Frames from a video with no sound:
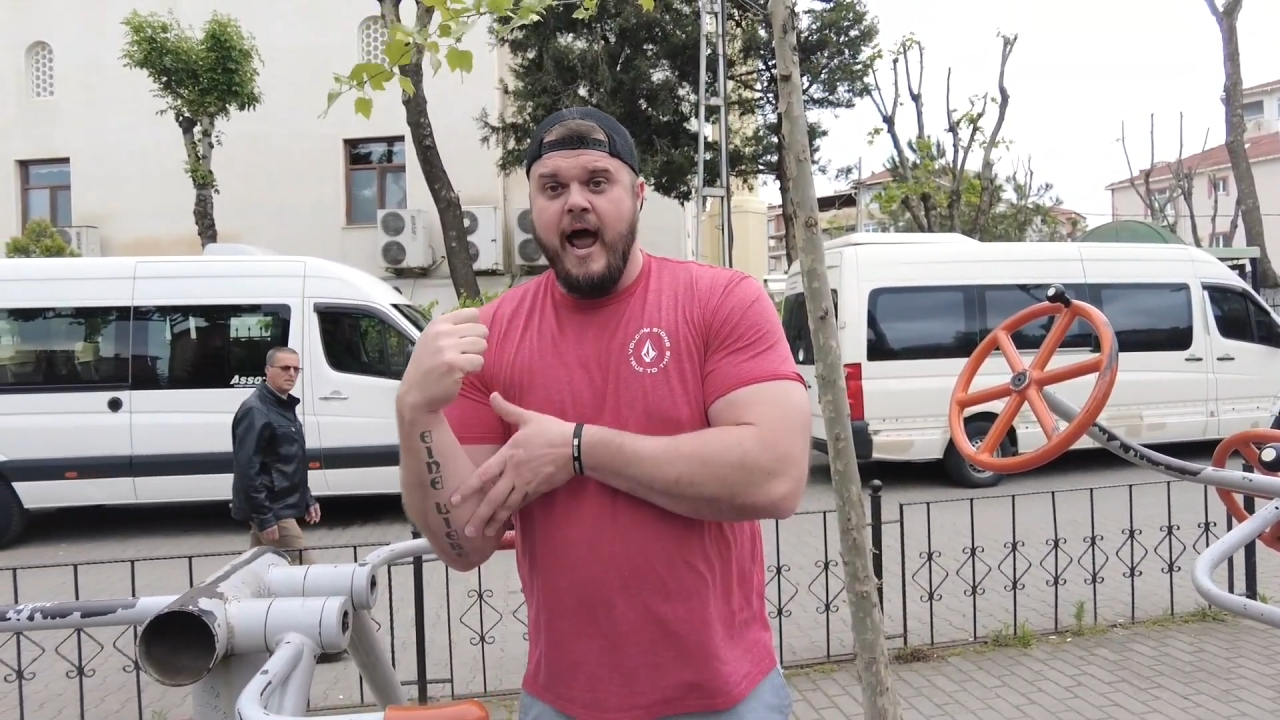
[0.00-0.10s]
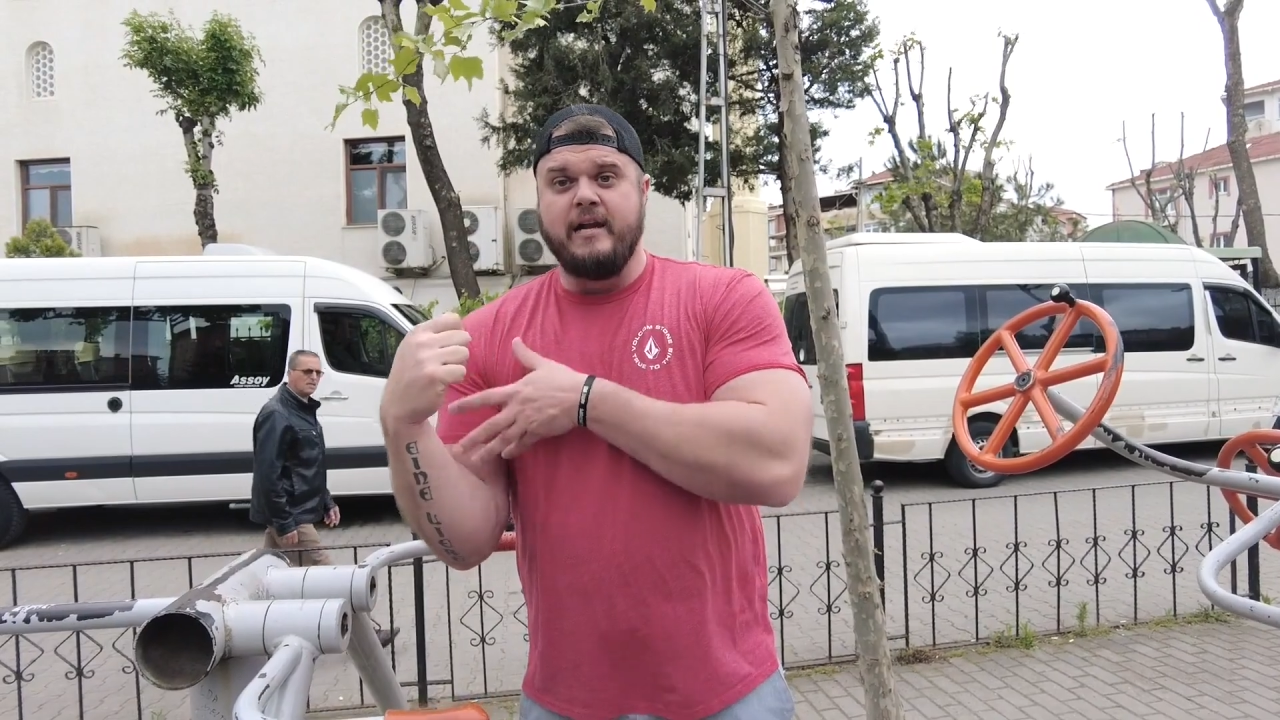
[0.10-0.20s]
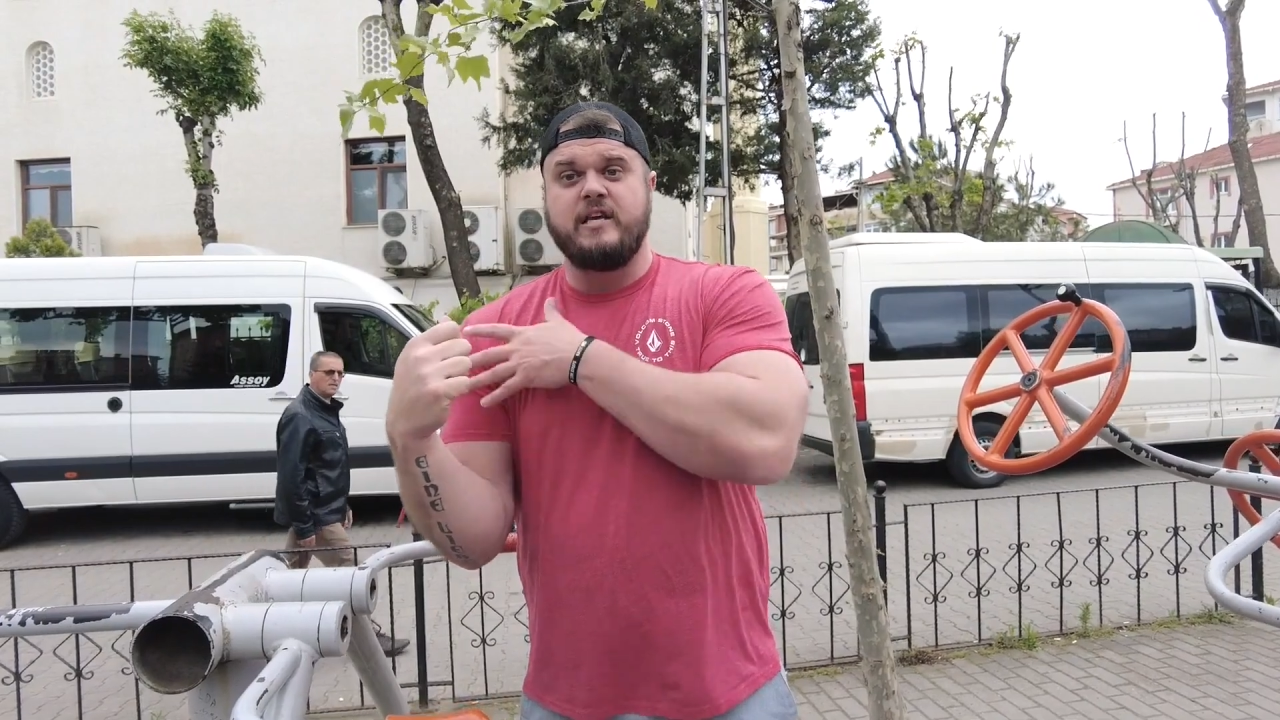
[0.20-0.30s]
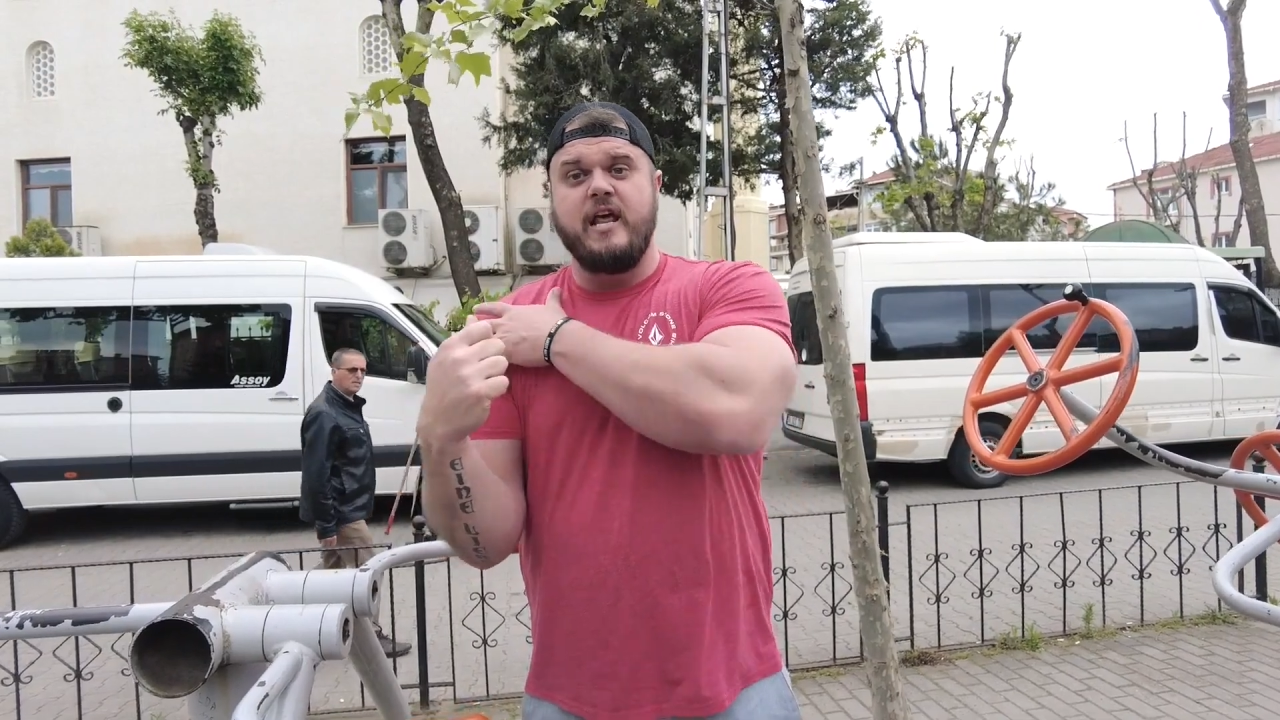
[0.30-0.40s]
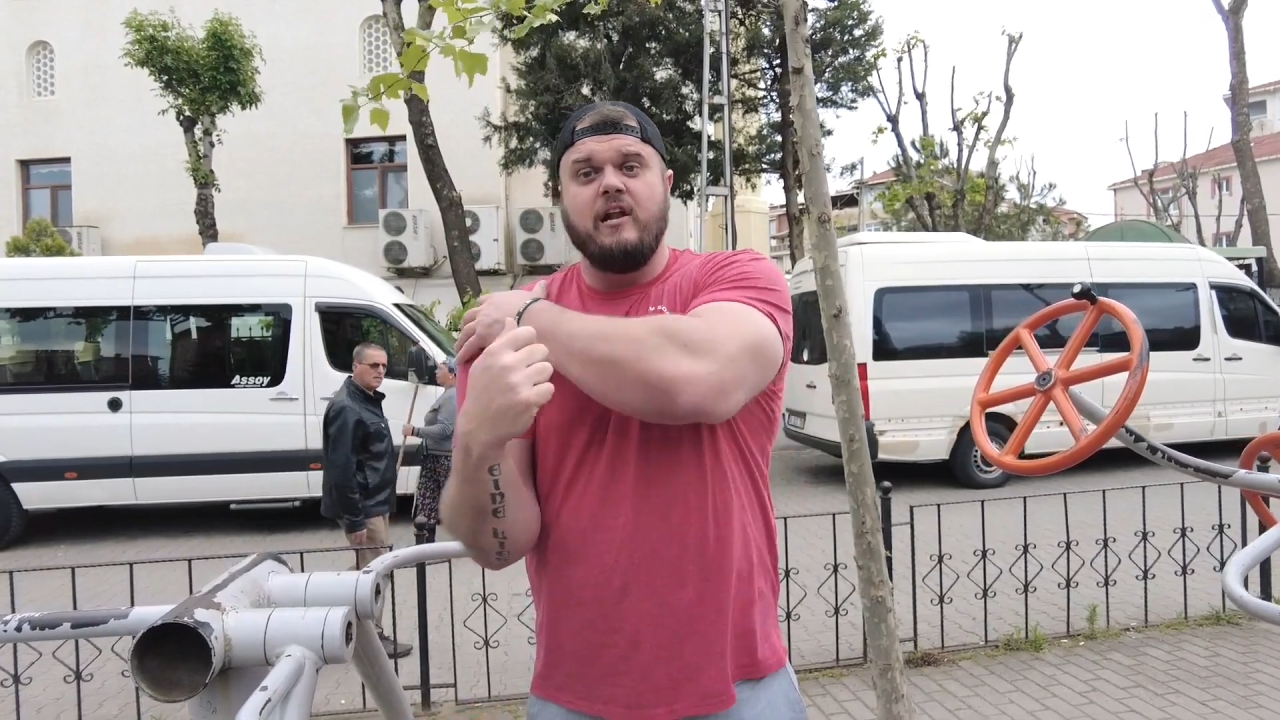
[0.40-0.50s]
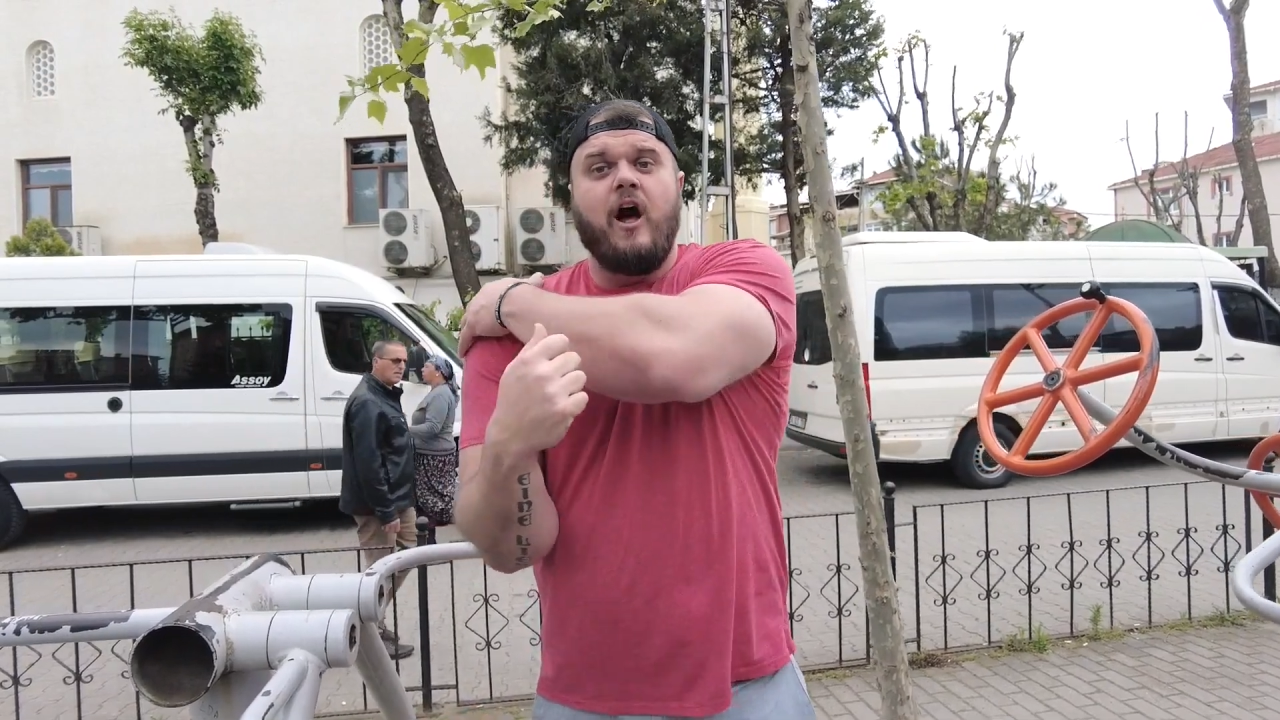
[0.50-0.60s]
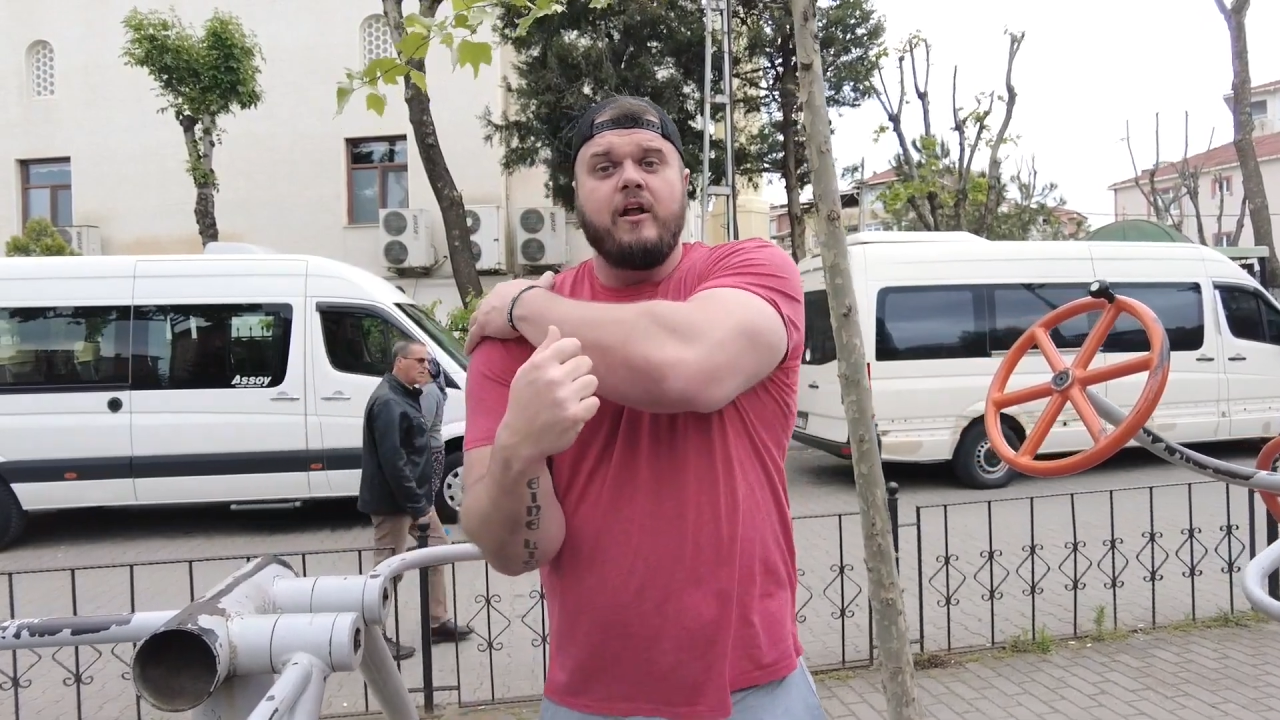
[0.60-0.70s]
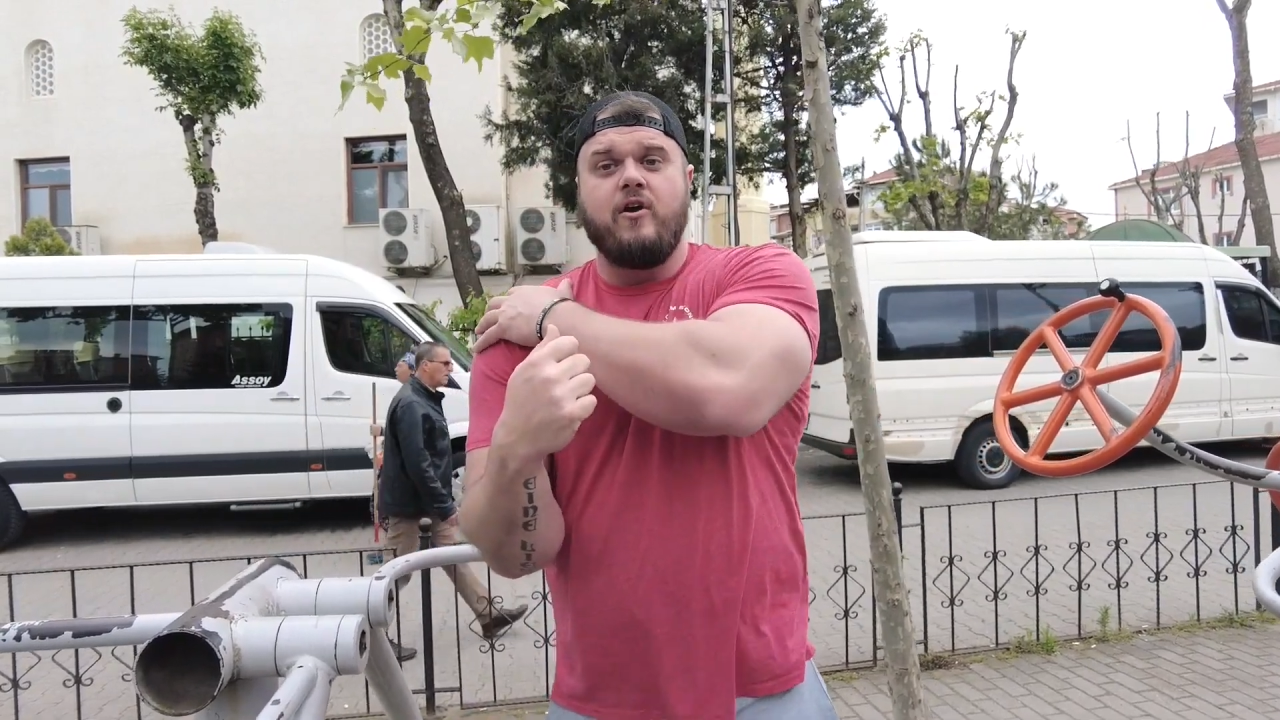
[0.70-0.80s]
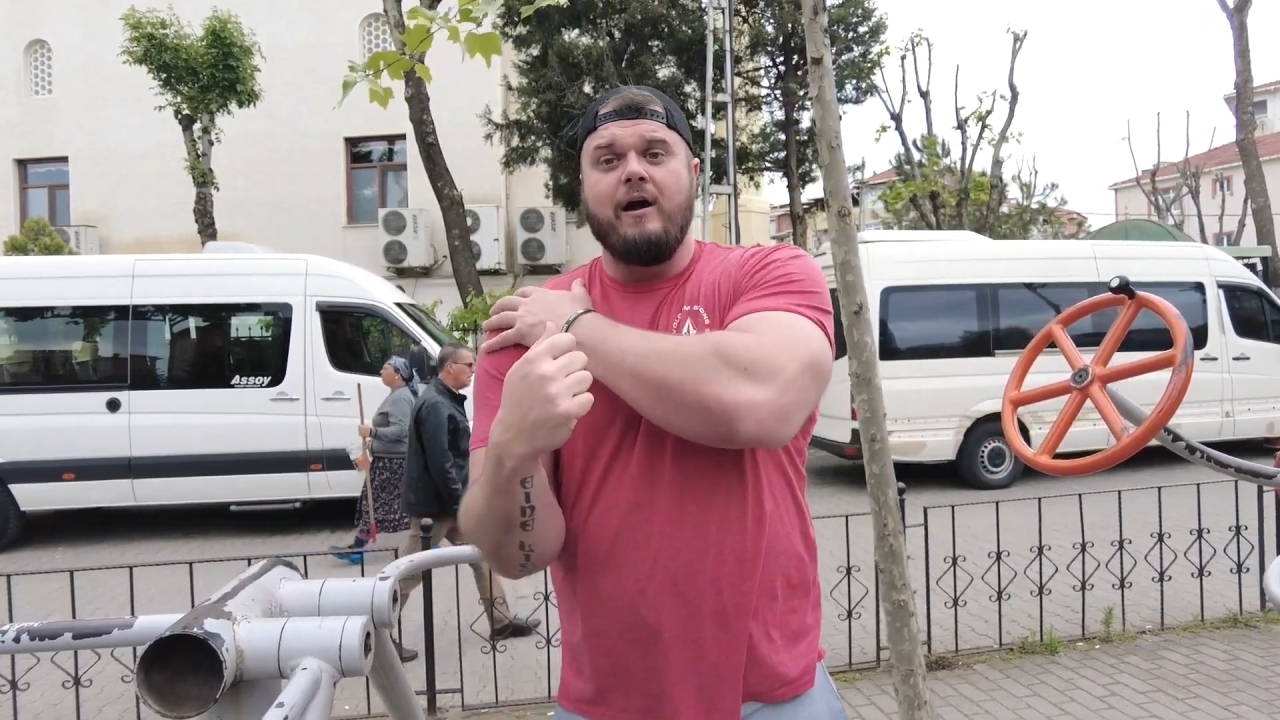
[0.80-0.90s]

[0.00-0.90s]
and it's gonna hit a lot of